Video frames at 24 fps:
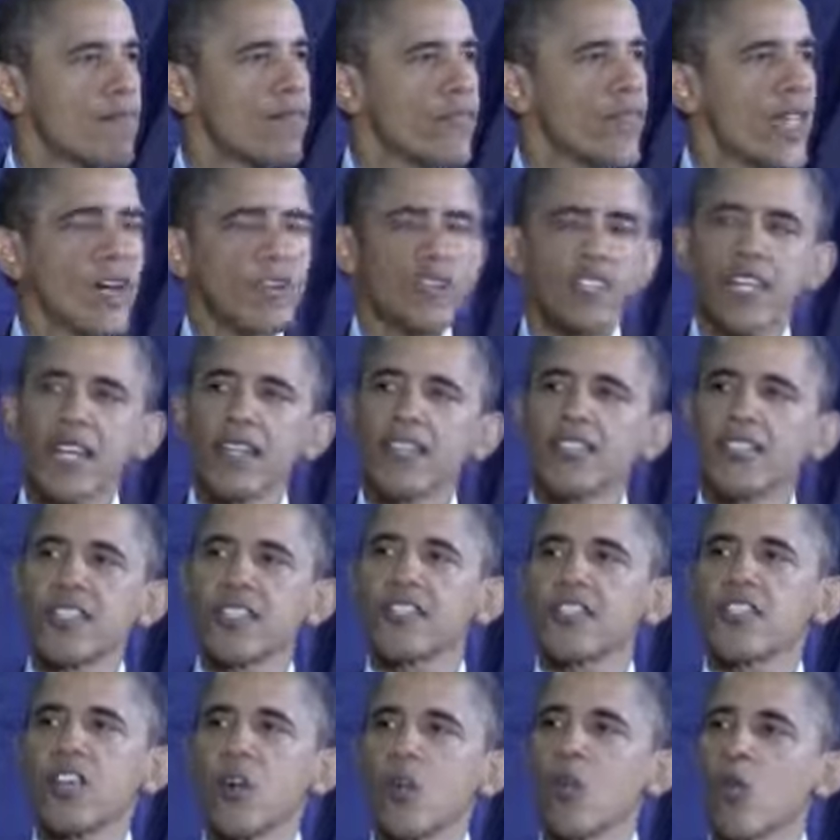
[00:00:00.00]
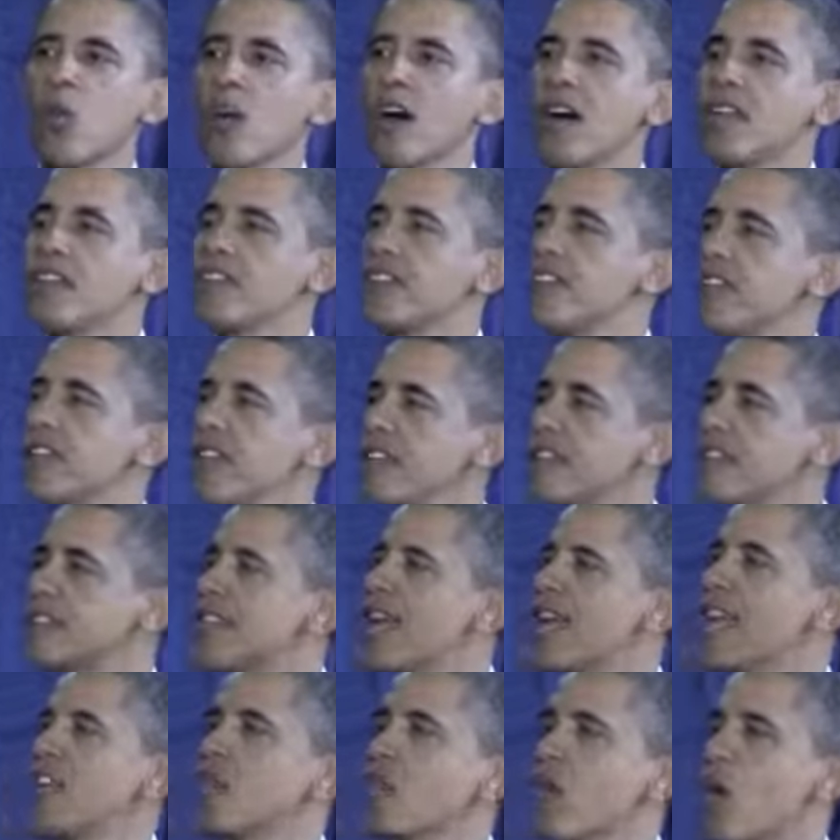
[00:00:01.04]
Now, just as there was in
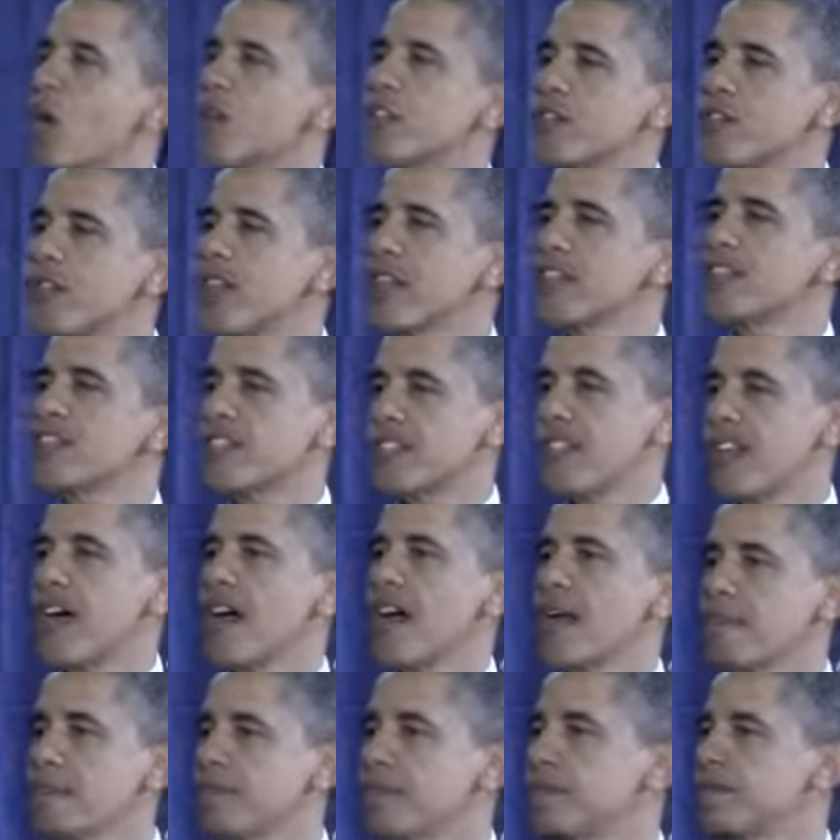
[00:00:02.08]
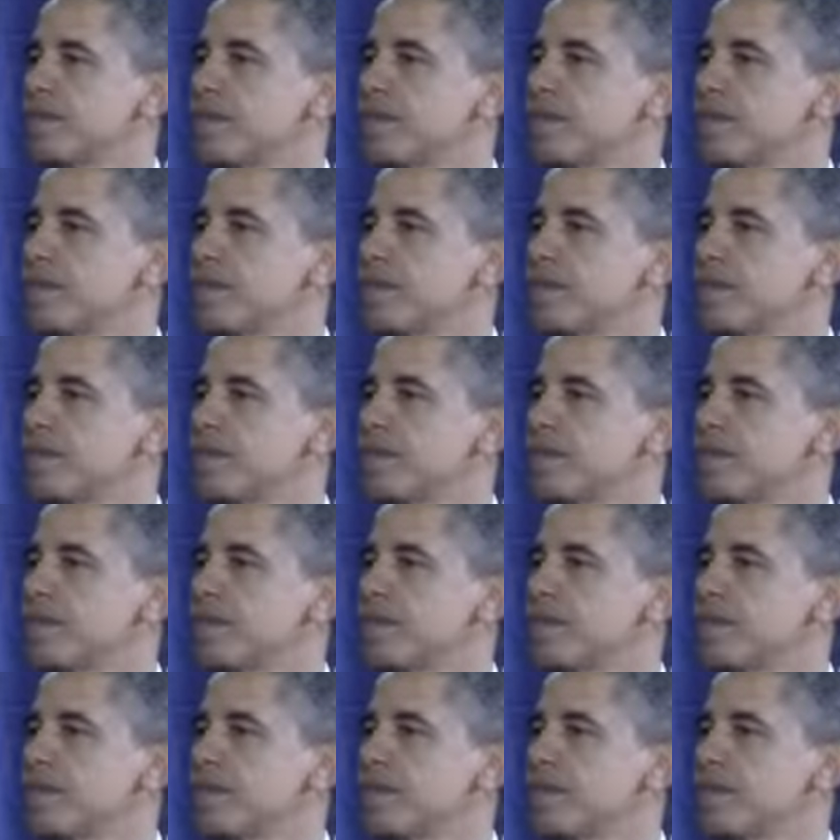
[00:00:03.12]
Teddy Roosevelt's time,